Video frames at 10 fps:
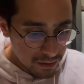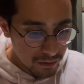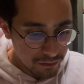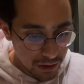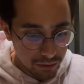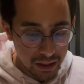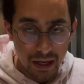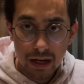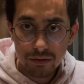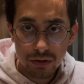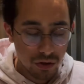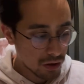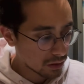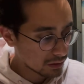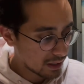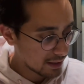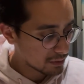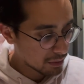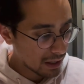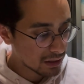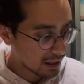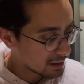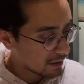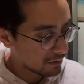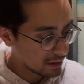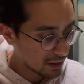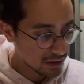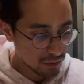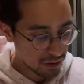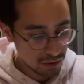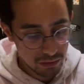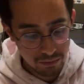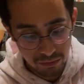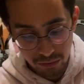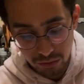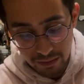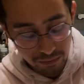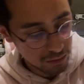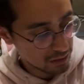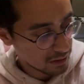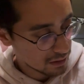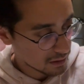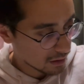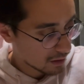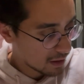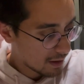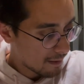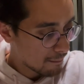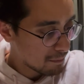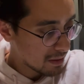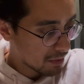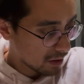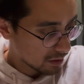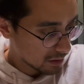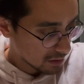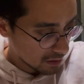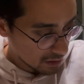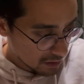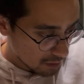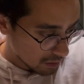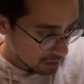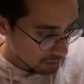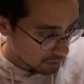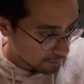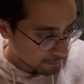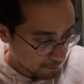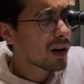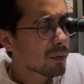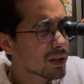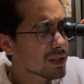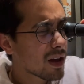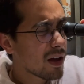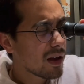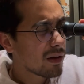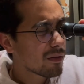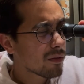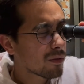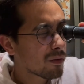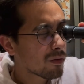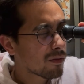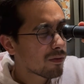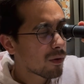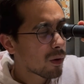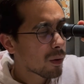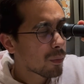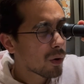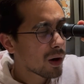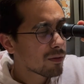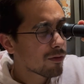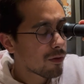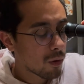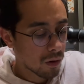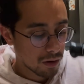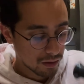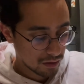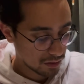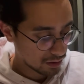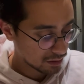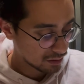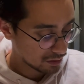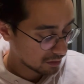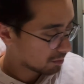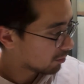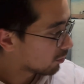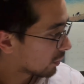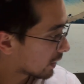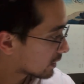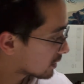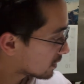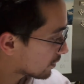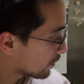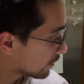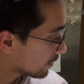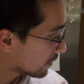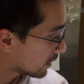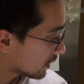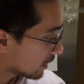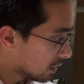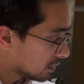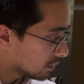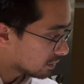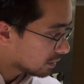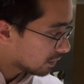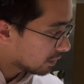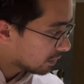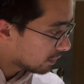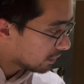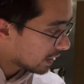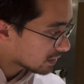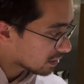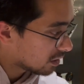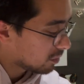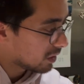Vinegary kind of strong taste, but I can definitely taste where the grapefruit in this bee pollen is coming through. I'm gonna say 4.4 on Brix. So that's gonna be